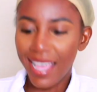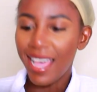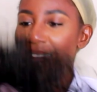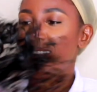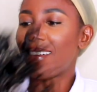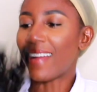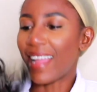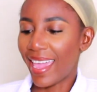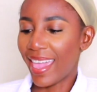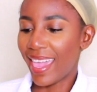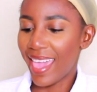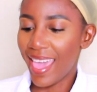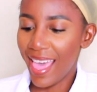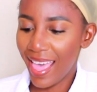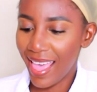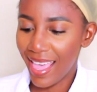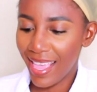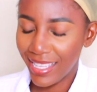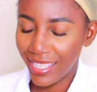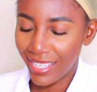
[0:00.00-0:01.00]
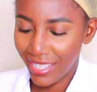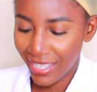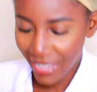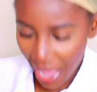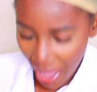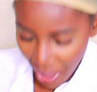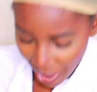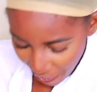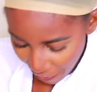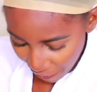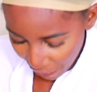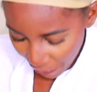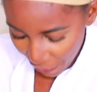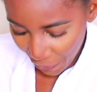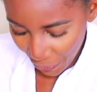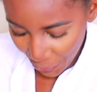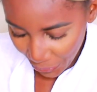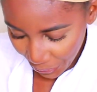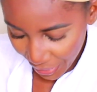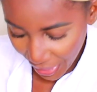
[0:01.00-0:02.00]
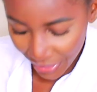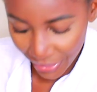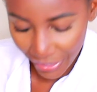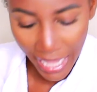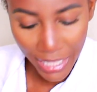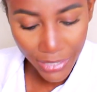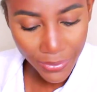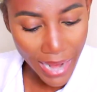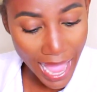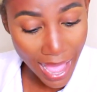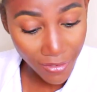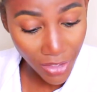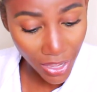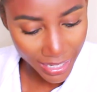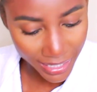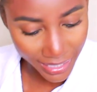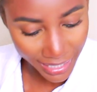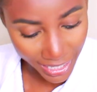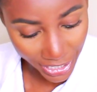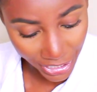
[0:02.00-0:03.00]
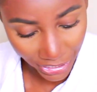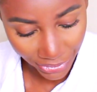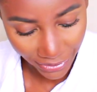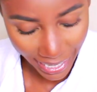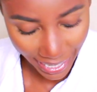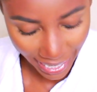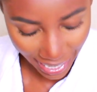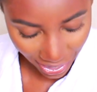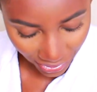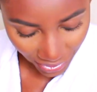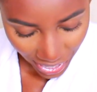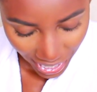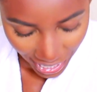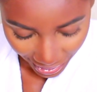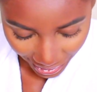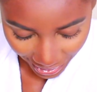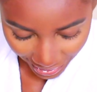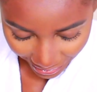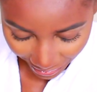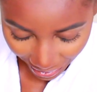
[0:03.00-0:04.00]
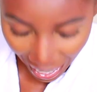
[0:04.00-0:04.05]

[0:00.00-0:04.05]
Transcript: All right, so that's why I have all this energy right now, because the